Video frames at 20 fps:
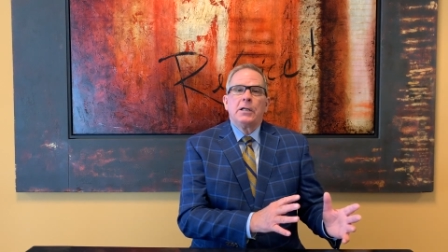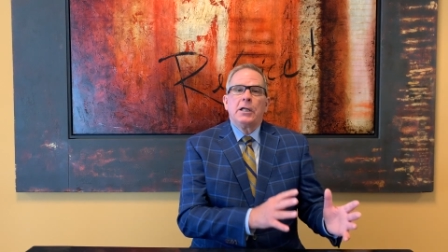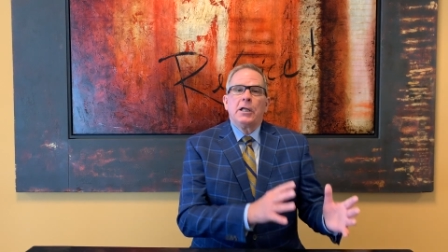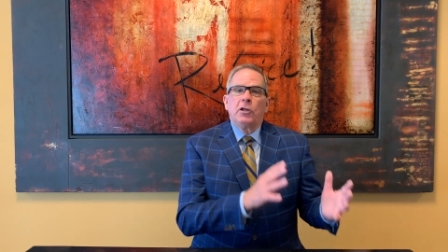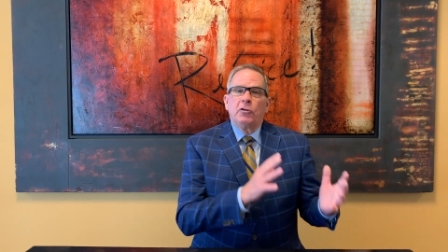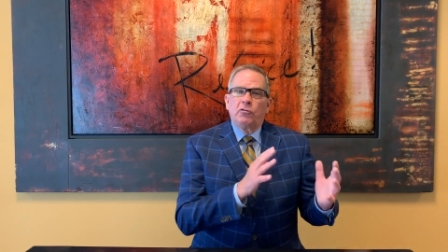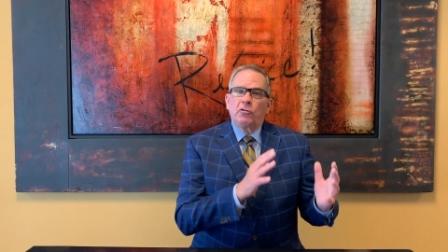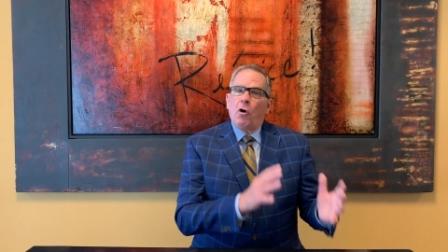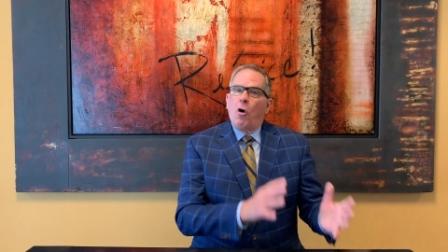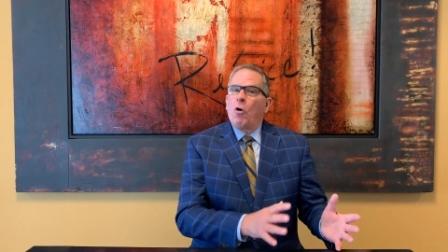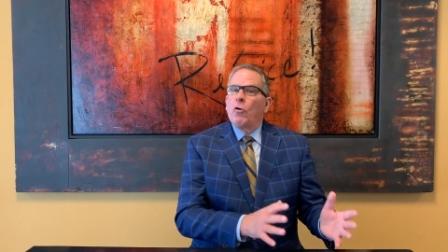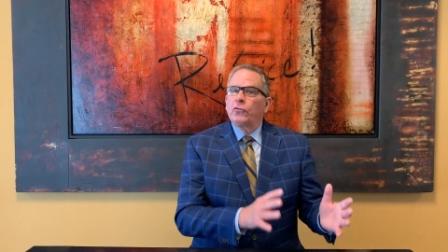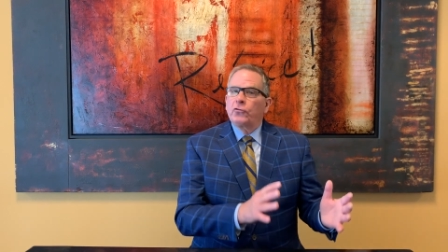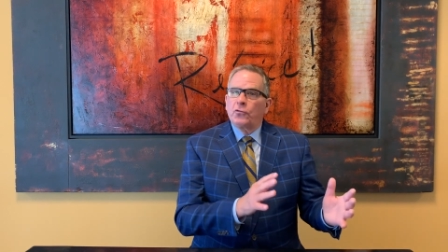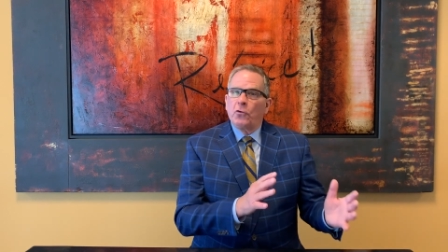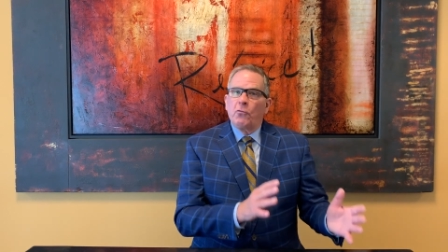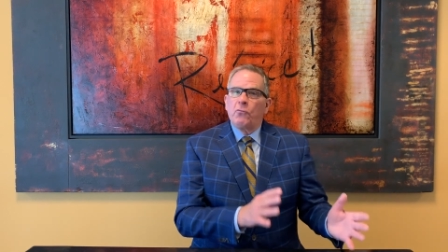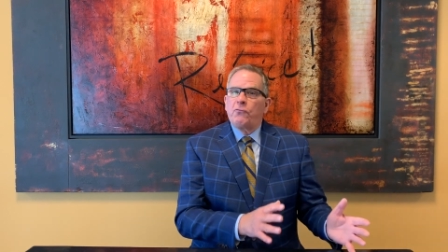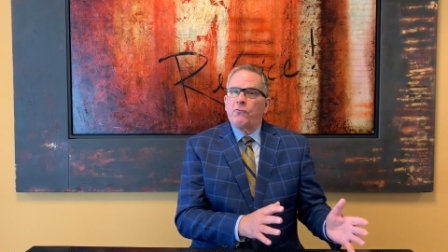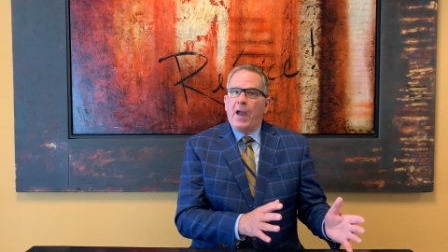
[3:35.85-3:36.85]
is
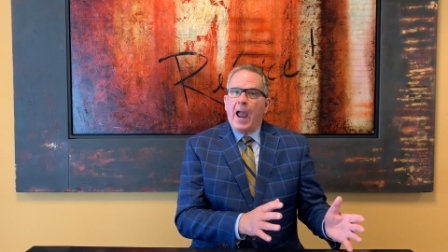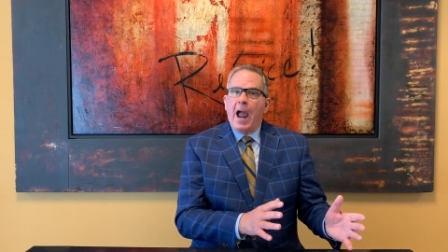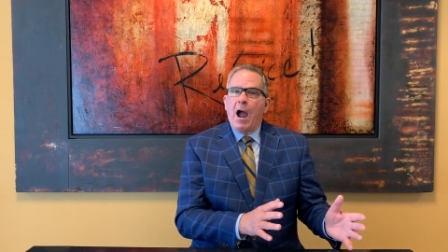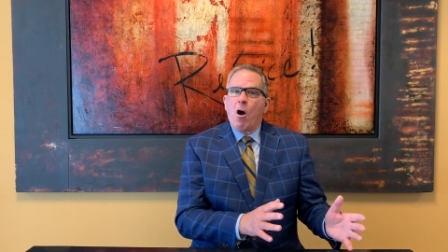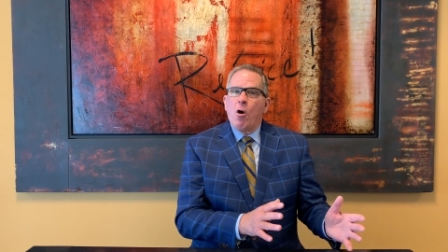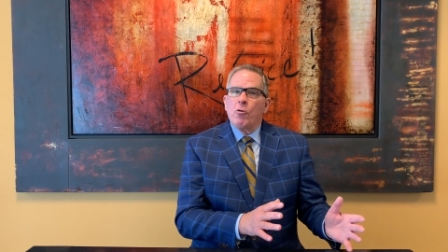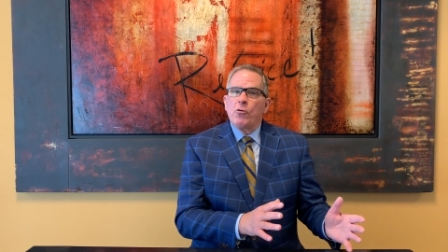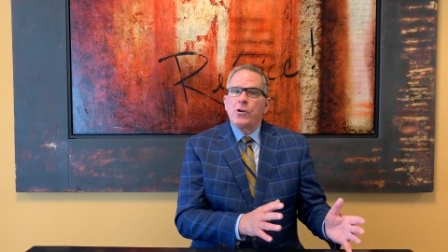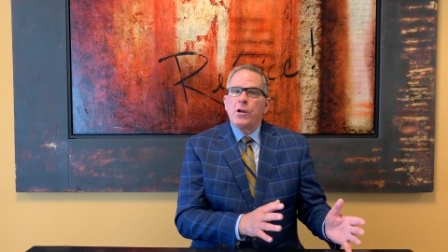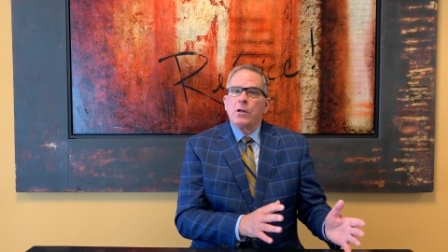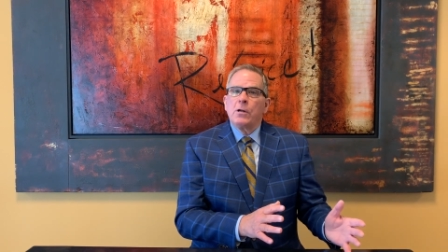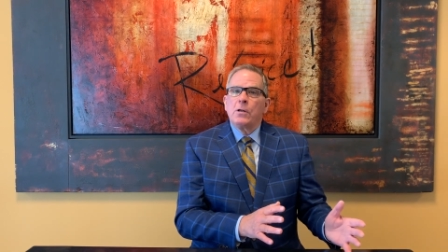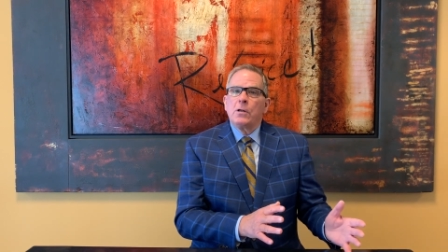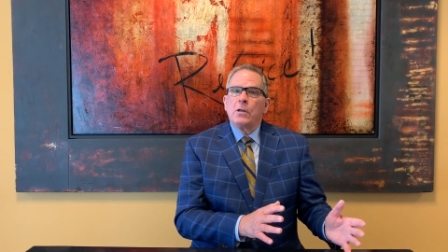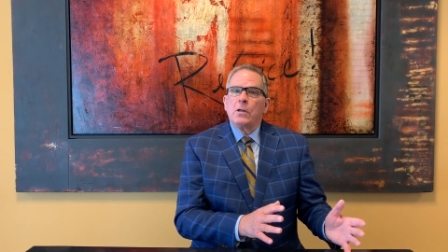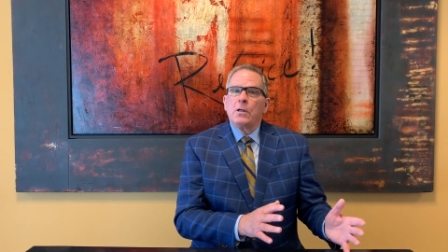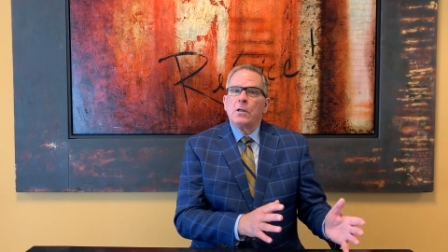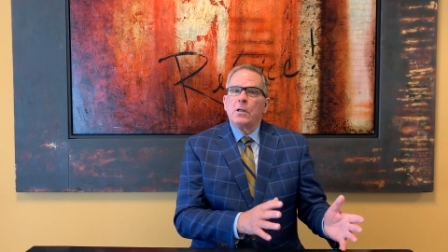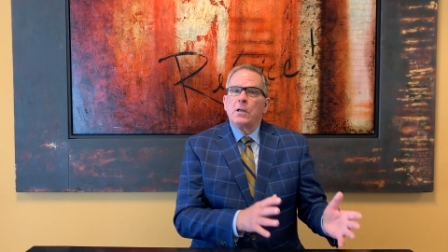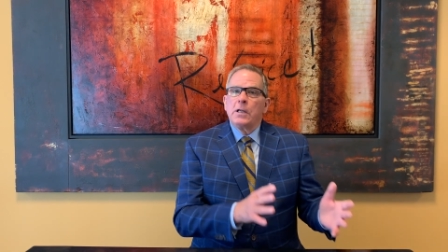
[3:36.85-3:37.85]
also found
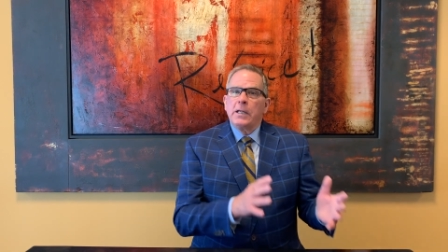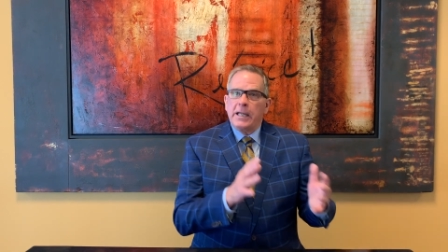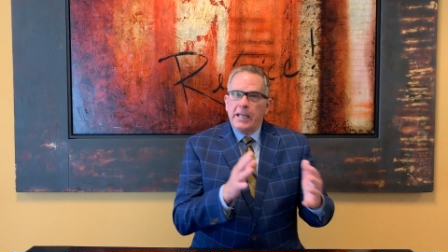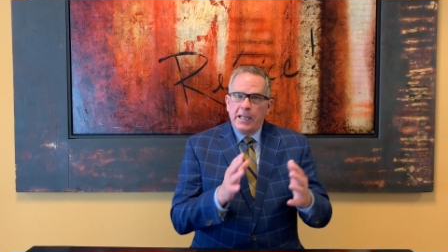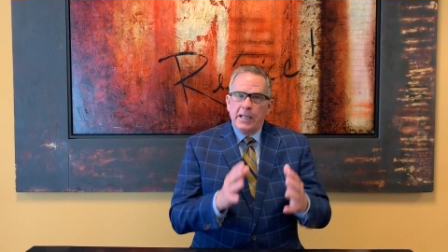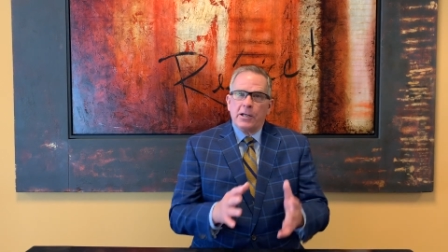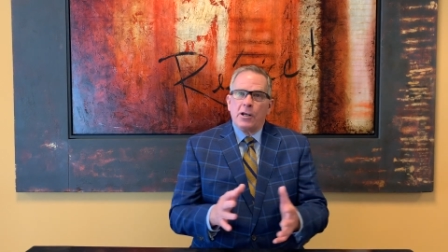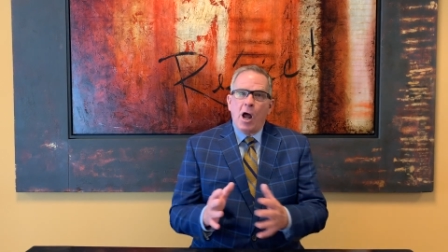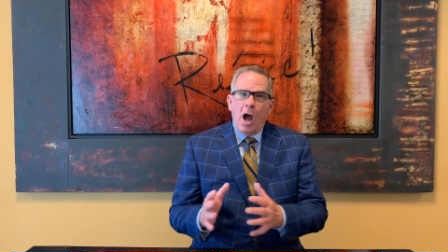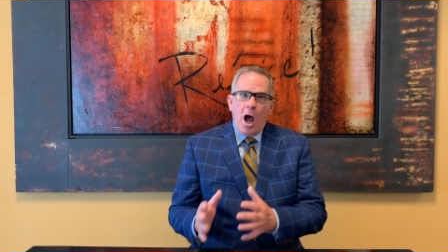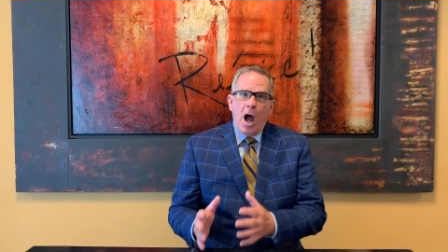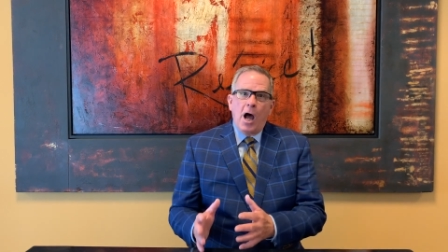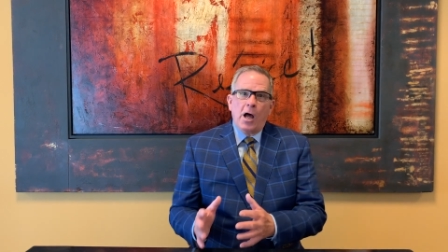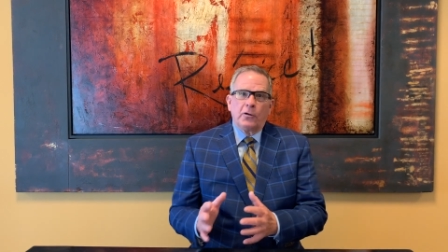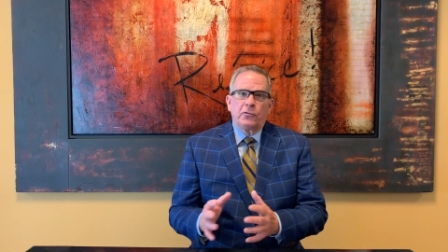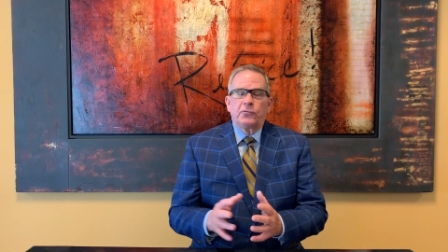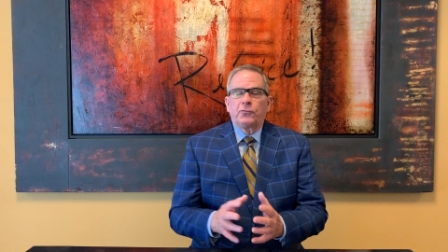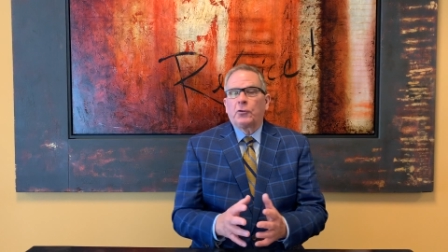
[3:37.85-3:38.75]
in us.